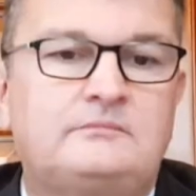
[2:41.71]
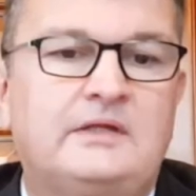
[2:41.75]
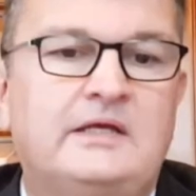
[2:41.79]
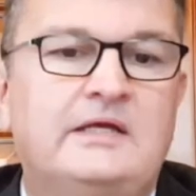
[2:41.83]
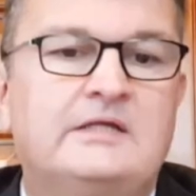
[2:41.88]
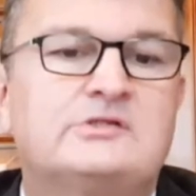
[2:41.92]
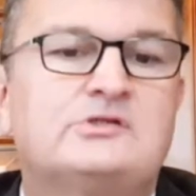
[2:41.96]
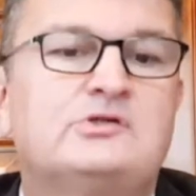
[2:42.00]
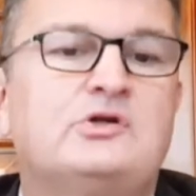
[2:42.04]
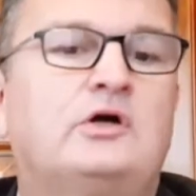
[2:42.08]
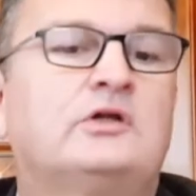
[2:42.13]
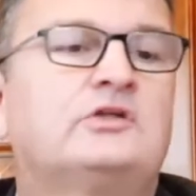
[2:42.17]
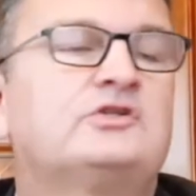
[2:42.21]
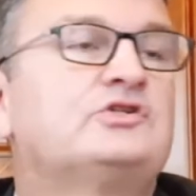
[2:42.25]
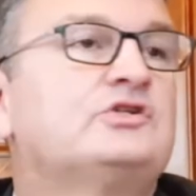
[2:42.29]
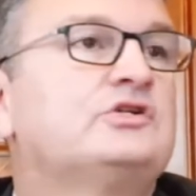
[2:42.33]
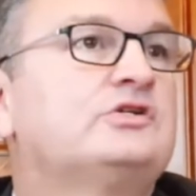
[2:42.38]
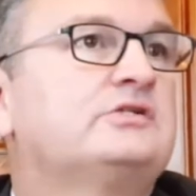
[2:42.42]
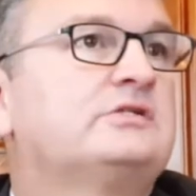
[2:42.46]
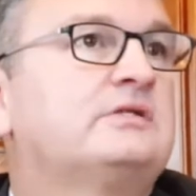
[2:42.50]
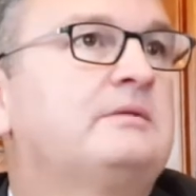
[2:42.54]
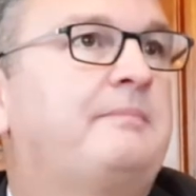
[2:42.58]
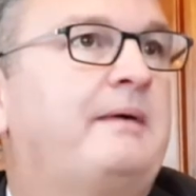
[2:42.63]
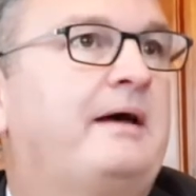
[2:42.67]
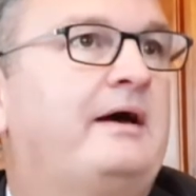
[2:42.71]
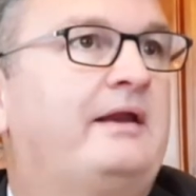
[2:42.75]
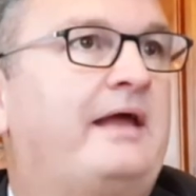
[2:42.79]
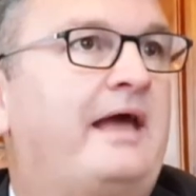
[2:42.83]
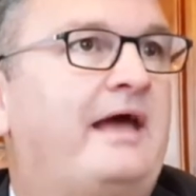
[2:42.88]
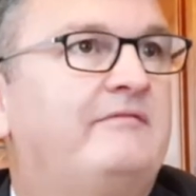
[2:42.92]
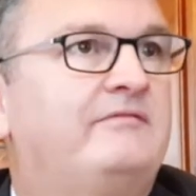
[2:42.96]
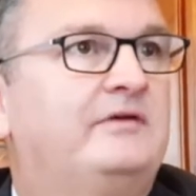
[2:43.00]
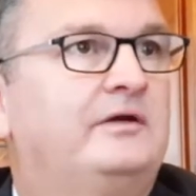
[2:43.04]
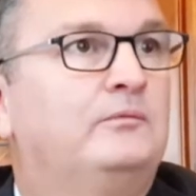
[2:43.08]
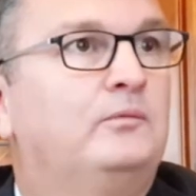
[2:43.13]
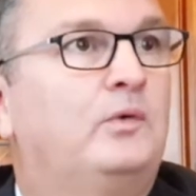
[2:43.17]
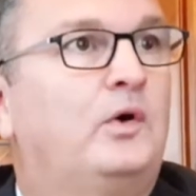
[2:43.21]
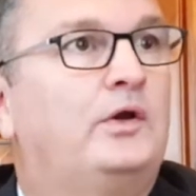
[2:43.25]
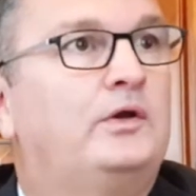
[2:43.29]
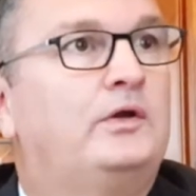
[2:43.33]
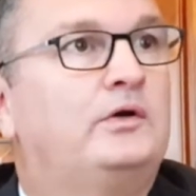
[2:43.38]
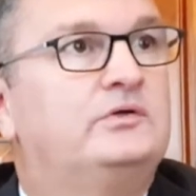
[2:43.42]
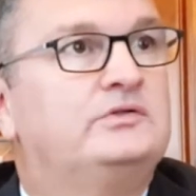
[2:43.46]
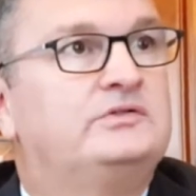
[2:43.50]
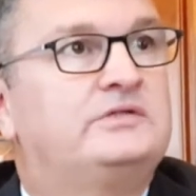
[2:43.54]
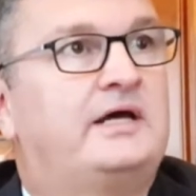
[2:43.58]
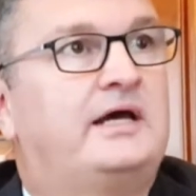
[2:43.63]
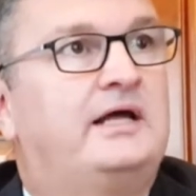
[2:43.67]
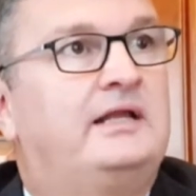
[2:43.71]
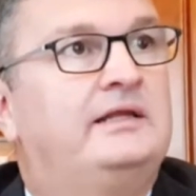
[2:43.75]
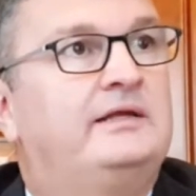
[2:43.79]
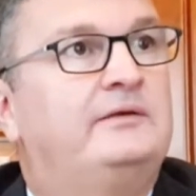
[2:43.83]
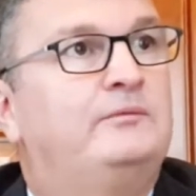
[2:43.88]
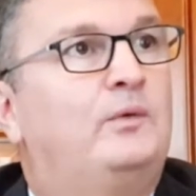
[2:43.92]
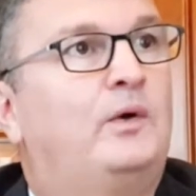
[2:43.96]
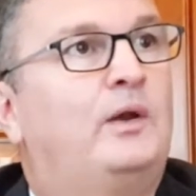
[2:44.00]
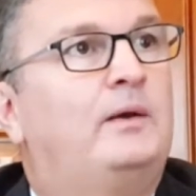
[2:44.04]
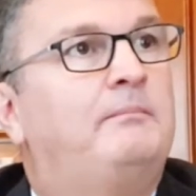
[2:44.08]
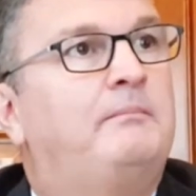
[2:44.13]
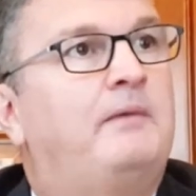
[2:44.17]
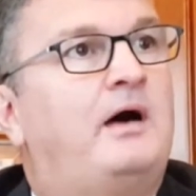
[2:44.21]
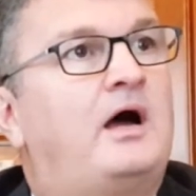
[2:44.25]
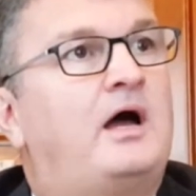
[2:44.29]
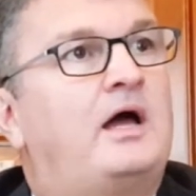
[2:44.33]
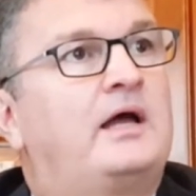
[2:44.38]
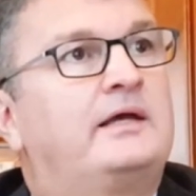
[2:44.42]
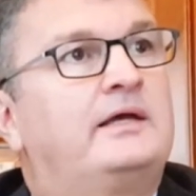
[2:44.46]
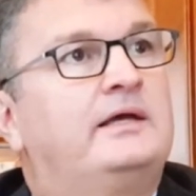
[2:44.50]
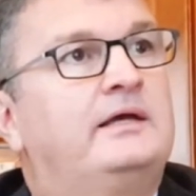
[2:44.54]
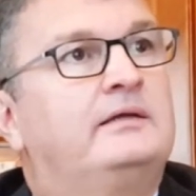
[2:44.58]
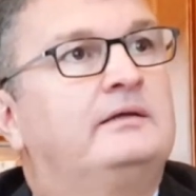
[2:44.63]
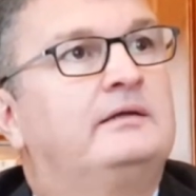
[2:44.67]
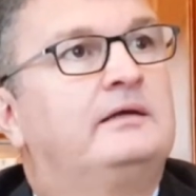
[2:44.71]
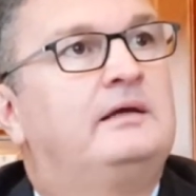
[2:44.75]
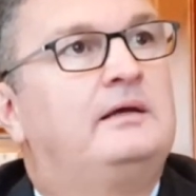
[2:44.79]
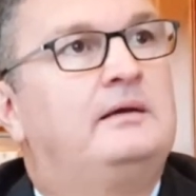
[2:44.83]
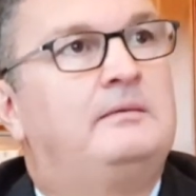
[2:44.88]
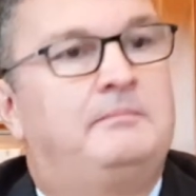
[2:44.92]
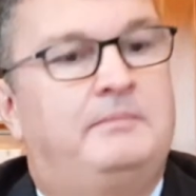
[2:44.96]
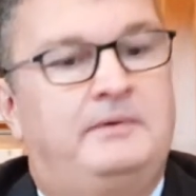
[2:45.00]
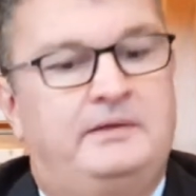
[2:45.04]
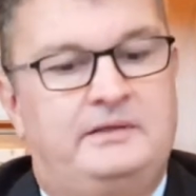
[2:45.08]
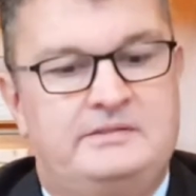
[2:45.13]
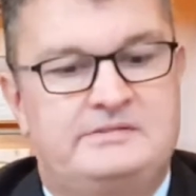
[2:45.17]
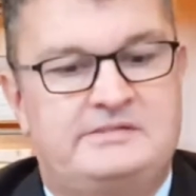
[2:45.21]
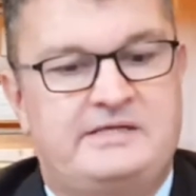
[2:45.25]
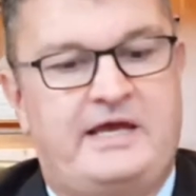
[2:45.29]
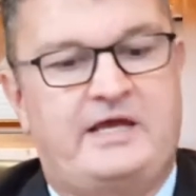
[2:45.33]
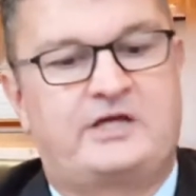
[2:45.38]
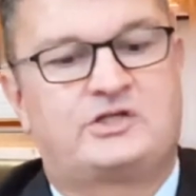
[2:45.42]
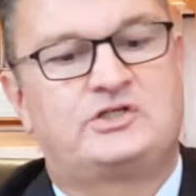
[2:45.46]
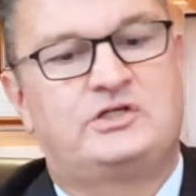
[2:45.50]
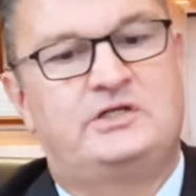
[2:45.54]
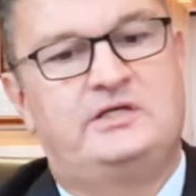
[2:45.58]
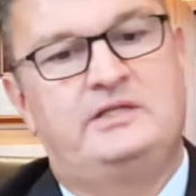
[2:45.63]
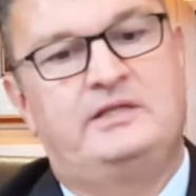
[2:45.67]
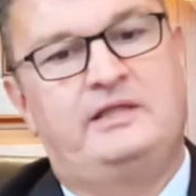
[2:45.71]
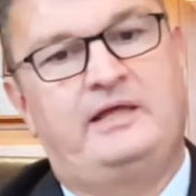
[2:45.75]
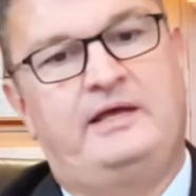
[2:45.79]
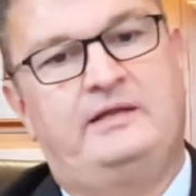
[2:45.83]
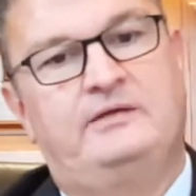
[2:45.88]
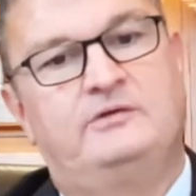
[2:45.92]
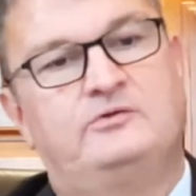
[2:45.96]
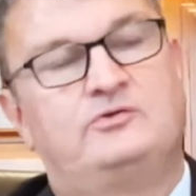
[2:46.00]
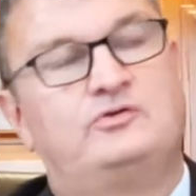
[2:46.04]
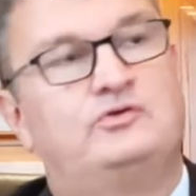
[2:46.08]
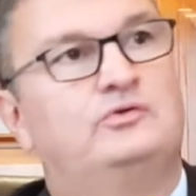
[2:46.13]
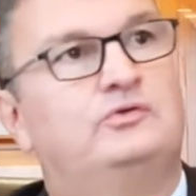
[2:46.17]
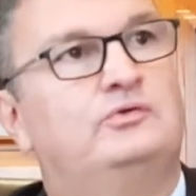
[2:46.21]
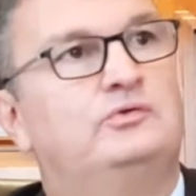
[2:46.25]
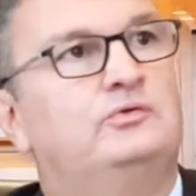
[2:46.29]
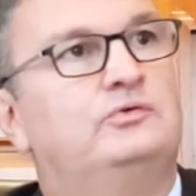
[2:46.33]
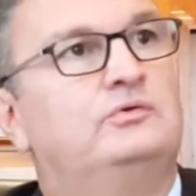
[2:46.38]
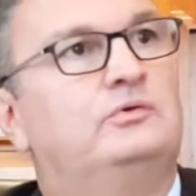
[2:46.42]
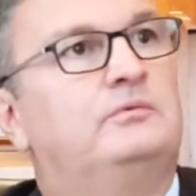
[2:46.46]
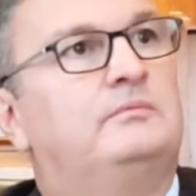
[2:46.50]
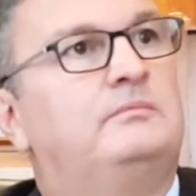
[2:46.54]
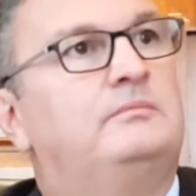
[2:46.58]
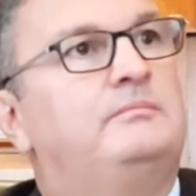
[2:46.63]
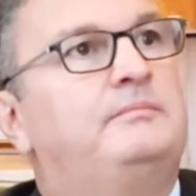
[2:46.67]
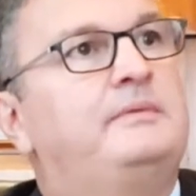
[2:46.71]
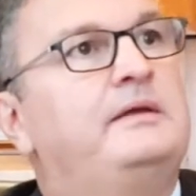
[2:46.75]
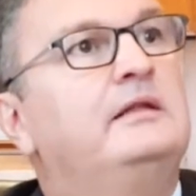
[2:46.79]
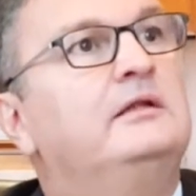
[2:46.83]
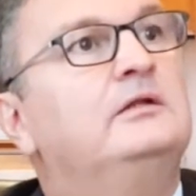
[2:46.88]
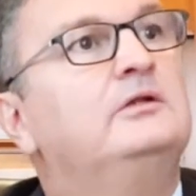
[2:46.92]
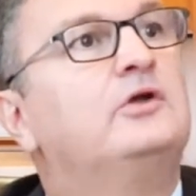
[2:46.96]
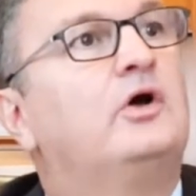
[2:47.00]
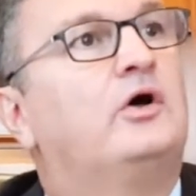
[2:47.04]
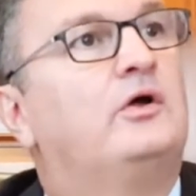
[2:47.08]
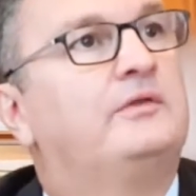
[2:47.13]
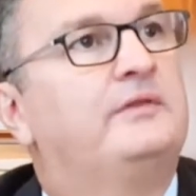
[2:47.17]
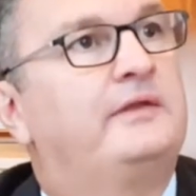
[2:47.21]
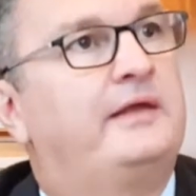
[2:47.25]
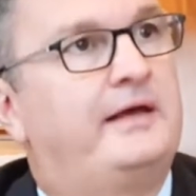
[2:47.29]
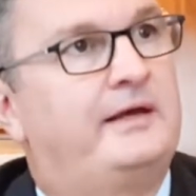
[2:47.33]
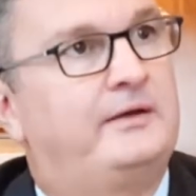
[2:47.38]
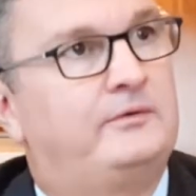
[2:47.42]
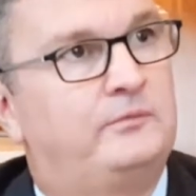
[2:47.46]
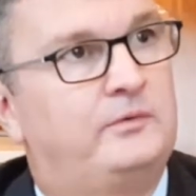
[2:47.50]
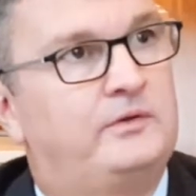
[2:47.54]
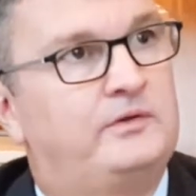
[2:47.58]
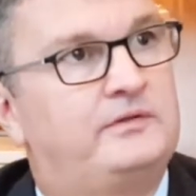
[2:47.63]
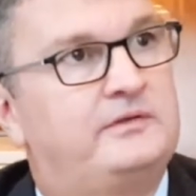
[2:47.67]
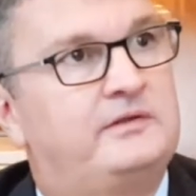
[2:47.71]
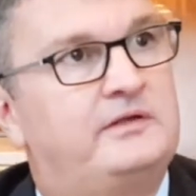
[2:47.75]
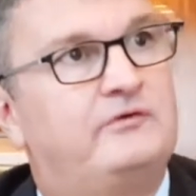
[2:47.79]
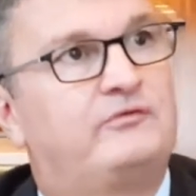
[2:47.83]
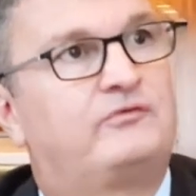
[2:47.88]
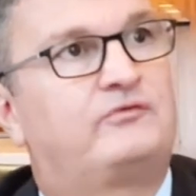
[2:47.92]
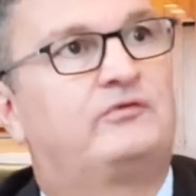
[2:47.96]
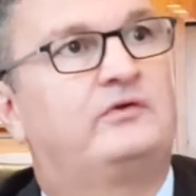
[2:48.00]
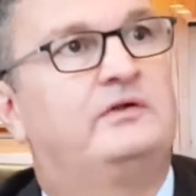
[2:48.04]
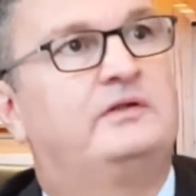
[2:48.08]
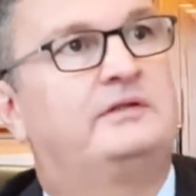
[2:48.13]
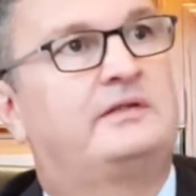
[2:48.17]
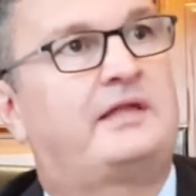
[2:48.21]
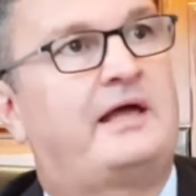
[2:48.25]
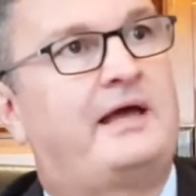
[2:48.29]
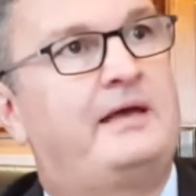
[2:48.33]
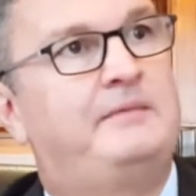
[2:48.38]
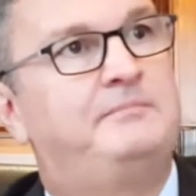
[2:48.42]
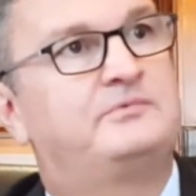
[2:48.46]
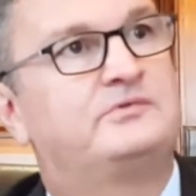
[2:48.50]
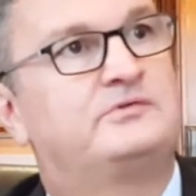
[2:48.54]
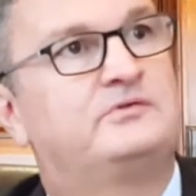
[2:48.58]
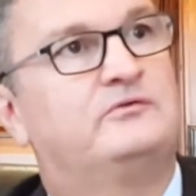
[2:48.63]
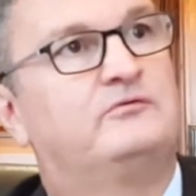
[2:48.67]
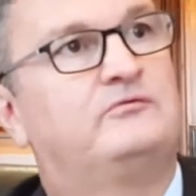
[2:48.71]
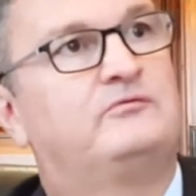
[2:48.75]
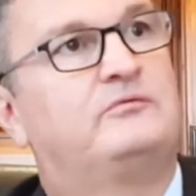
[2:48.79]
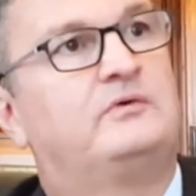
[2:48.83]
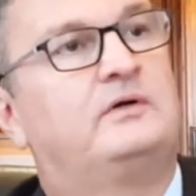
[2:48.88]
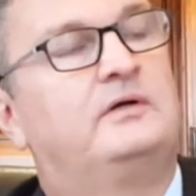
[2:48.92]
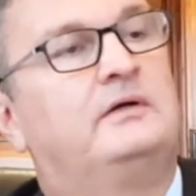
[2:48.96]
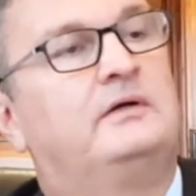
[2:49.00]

It's not just about having one hotel in one market, but it's actually then to build on that with different types of